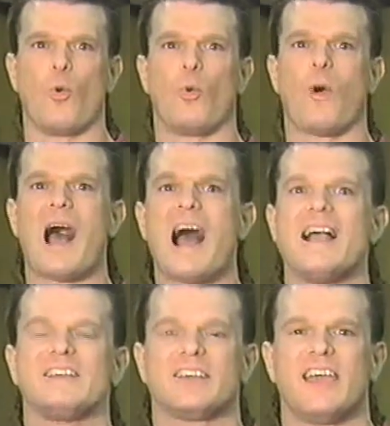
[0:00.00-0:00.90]

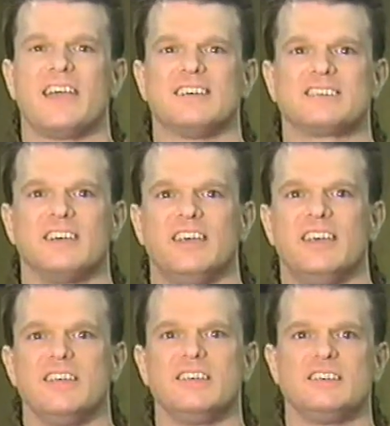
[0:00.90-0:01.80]
Why can't
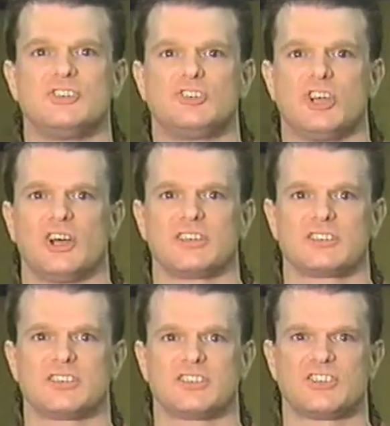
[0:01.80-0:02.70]
he
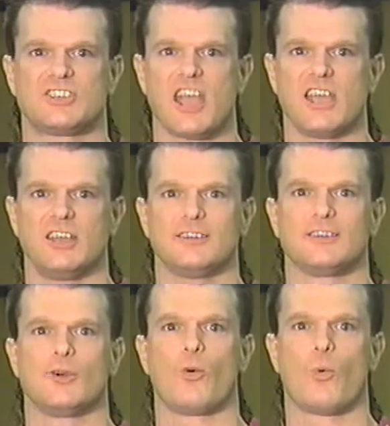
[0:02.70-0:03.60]
just say it
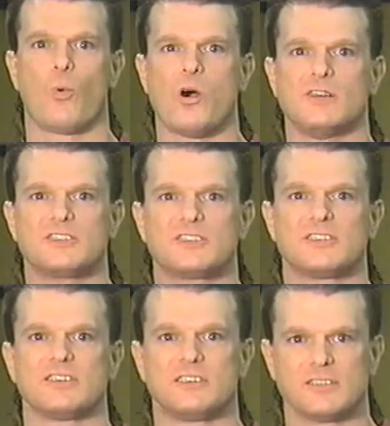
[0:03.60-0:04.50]

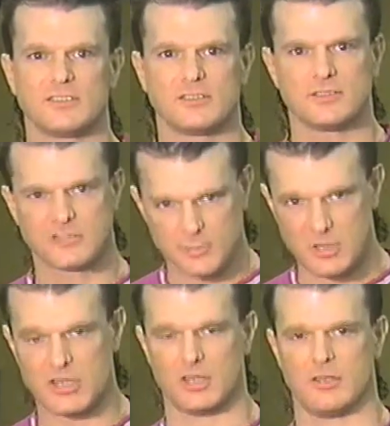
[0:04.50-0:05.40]
once to
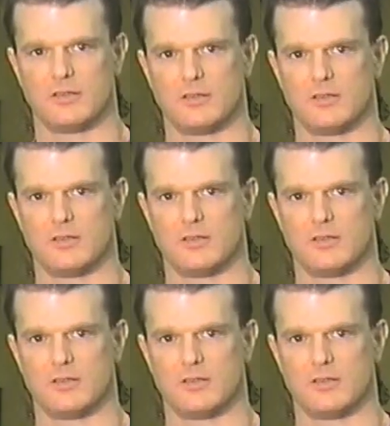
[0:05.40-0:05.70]
me?